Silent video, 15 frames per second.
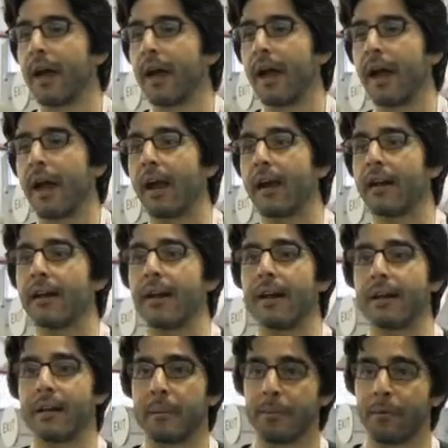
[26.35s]
and
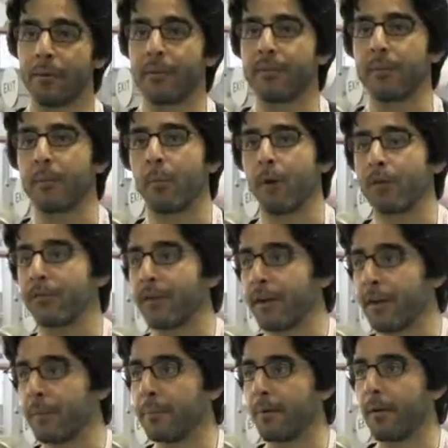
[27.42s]
ended up doing some work for
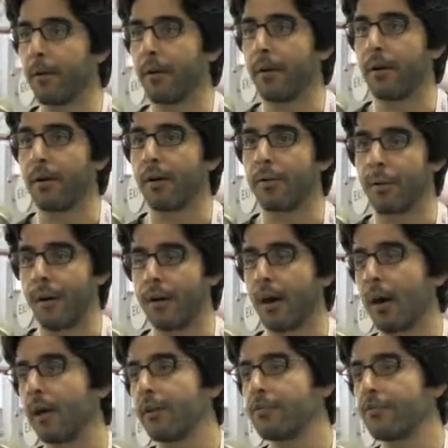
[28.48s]
him throughout
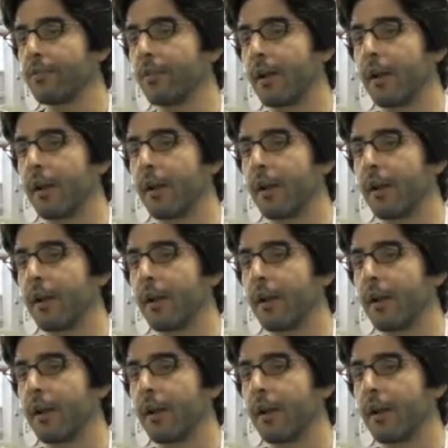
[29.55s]
college,